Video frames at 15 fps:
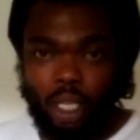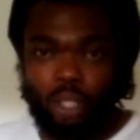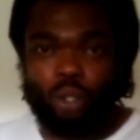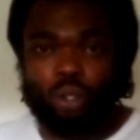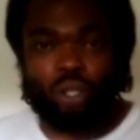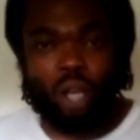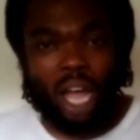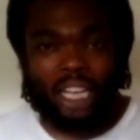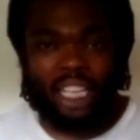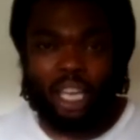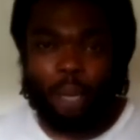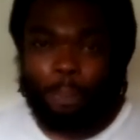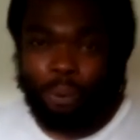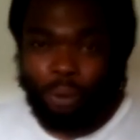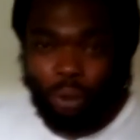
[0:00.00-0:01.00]
You try to
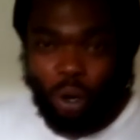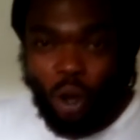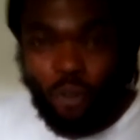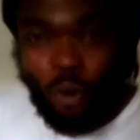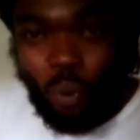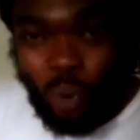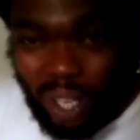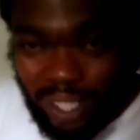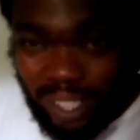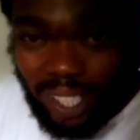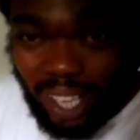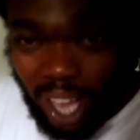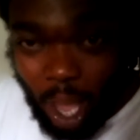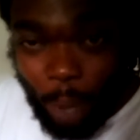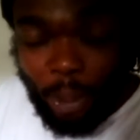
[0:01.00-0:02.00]
get pulled over one
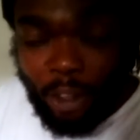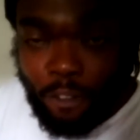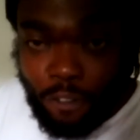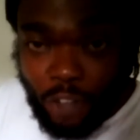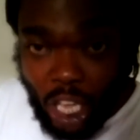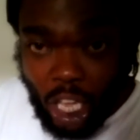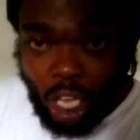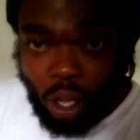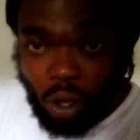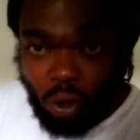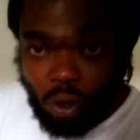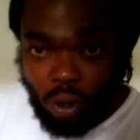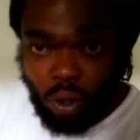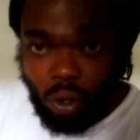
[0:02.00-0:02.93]
time and fail.